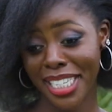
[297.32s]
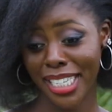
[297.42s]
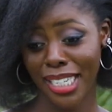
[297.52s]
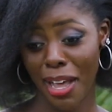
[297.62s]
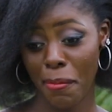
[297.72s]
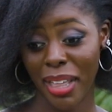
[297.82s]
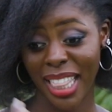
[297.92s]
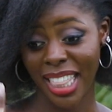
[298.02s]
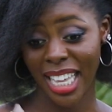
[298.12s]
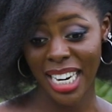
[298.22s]
his number
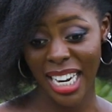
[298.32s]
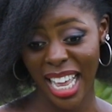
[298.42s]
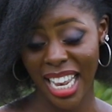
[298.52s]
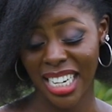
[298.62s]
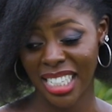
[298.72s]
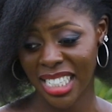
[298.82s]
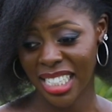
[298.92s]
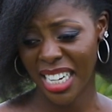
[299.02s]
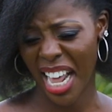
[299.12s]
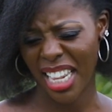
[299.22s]
then, and
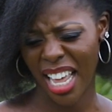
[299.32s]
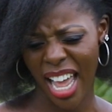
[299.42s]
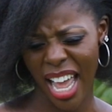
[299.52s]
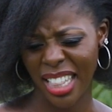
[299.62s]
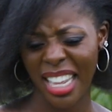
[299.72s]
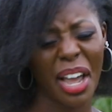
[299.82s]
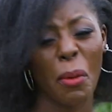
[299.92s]
I think I